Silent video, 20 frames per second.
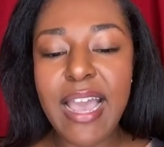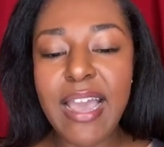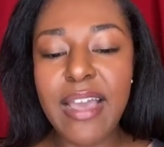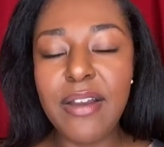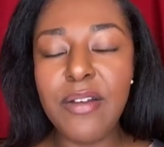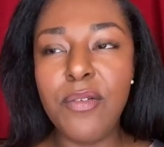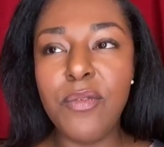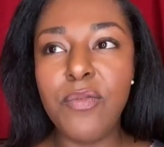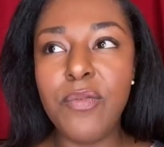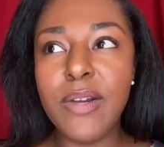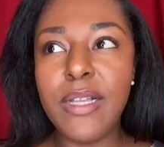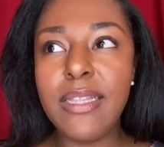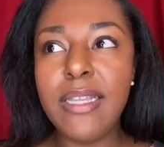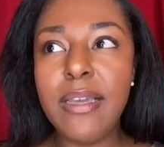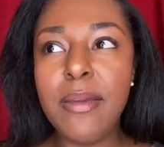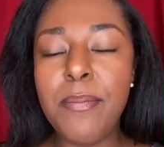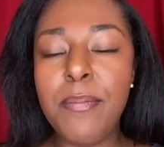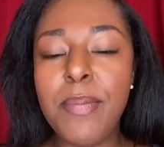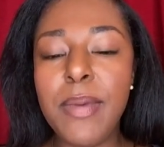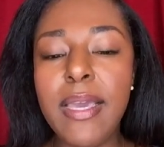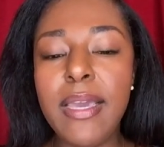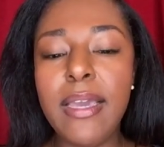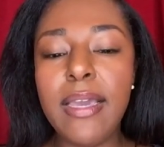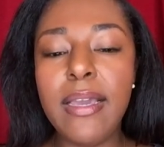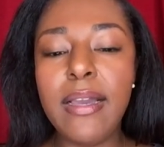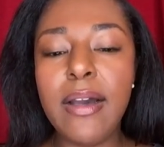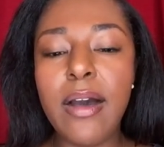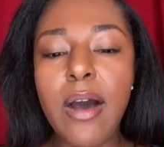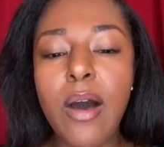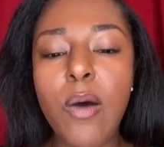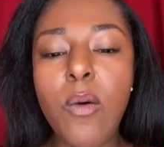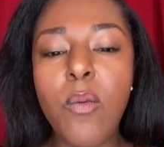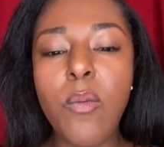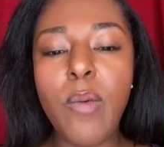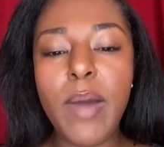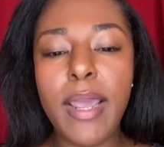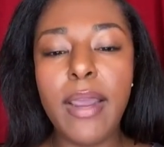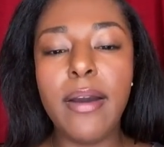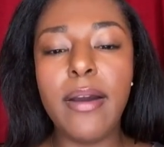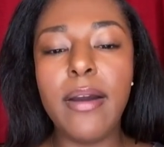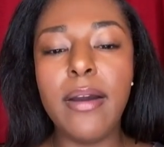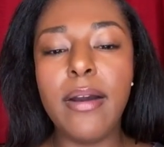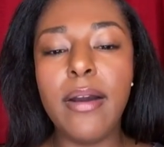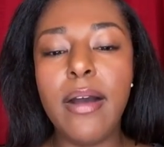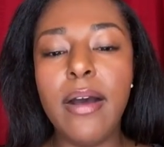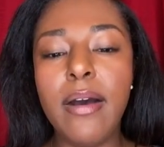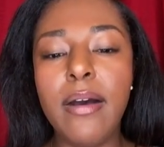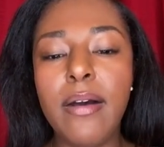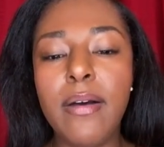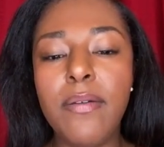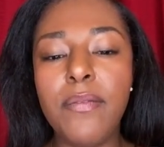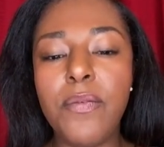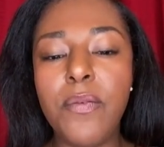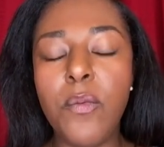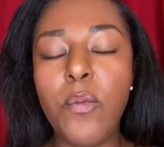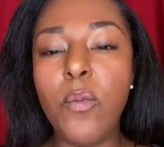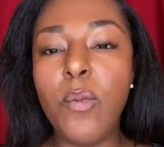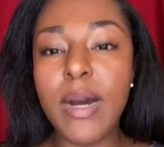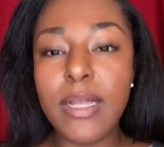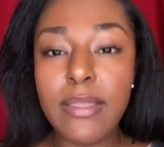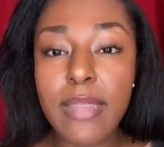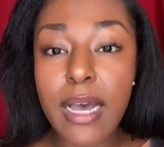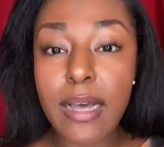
and really being aware of what